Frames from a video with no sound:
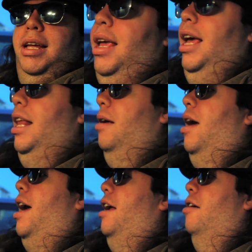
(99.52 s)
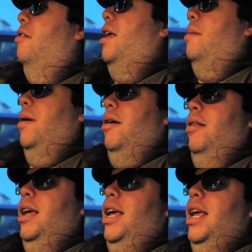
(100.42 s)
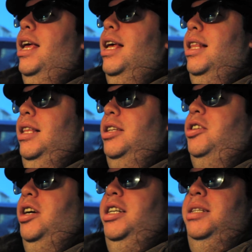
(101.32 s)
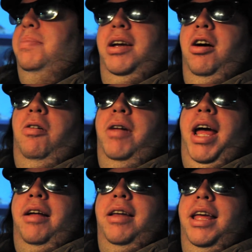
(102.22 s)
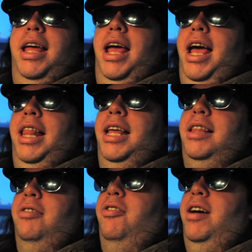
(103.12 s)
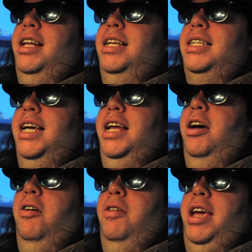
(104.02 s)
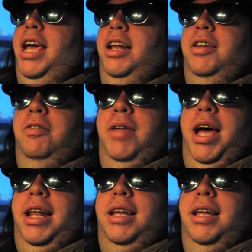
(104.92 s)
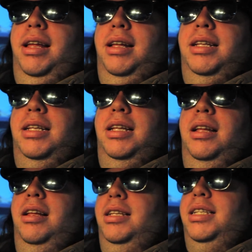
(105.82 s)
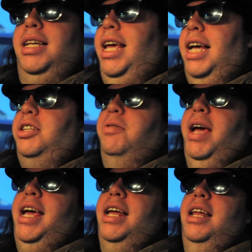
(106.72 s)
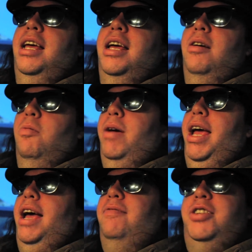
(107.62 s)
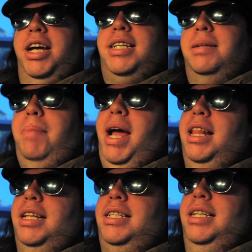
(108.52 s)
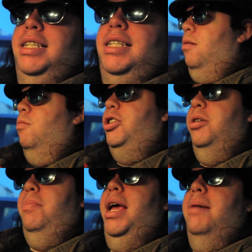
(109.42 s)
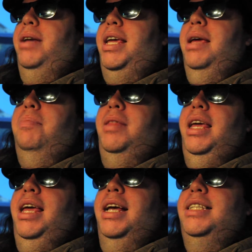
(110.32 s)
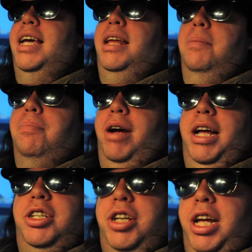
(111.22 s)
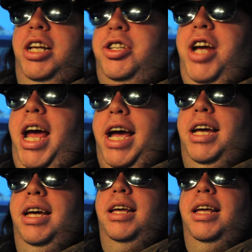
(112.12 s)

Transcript: And then I hear that apparently this judge has been called out and that they're trying to say, no, you can't do that. I was like, yes, you can. We have checks and balances. We should be able to keep the executive branch in check.